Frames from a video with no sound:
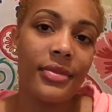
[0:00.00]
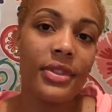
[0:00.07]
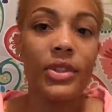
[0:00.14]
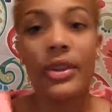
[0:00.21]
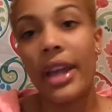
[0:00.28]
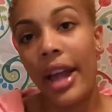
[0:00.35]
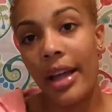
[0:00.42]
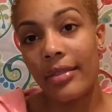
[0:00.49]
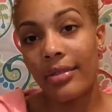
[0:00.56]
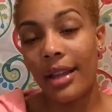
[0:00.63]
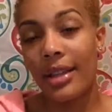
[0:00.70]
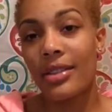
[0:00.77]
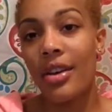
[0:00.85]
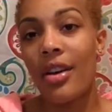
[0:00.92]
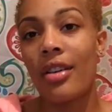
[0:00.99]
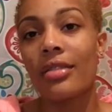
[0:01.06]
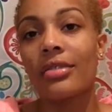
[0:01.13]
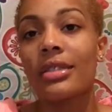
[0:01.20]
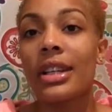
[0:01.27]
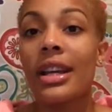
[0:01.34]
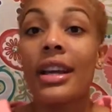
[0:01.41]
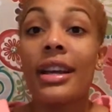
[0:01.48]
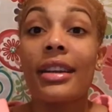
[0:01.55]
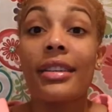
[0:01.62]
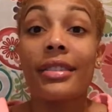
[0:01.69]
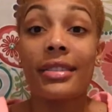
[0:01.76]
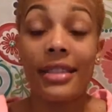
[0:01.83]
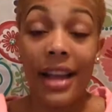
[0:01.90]
So yeah, that's all.
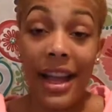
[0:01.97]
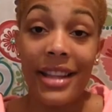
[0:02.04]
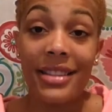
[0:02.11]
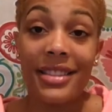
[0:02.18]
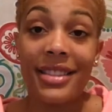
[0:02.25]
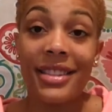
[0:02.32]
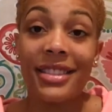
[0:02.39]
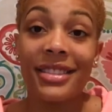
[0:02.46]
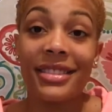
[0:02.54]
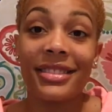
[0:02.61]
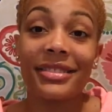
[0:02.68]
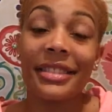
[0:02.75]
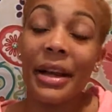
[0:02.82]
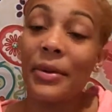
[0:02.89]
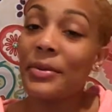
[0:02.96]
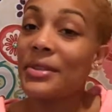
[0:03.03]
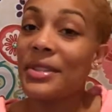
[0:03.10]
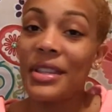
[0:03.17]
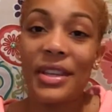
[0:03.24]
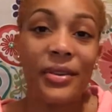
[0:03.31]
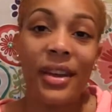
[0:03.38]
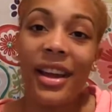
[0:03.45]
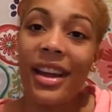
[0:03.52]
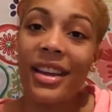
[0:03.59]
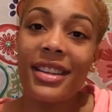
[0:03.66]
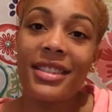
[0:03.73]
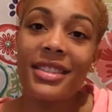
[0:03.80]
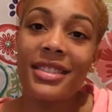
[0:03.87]
Good night. I will see you
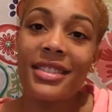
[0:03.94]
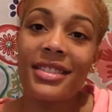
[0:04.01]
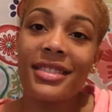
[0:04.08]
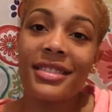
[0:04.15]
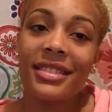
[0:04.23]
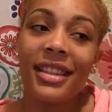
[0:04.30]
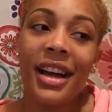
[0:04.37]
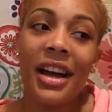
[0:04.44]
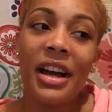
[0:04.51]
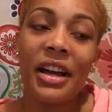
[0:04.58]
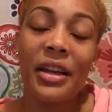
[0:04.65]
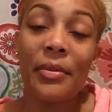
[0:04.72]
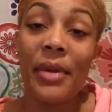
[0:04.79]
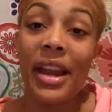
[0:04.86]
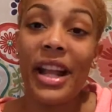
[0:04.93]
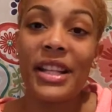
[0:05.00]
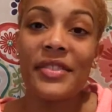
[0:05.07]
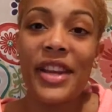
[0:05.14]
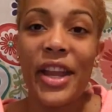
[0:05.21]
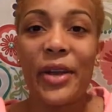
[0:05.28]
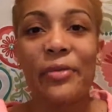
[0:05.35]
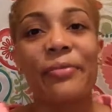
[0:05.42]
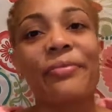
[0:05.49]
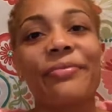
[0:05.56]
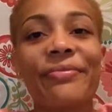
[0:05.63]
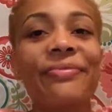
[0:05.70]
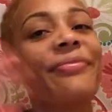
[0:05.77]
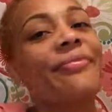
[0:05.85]
guys in my next video.
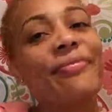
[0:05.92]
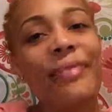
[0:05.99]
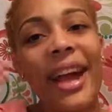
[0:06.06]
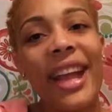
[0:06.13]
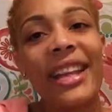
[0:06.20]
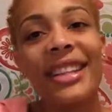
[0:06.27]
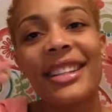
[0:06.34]
Bye.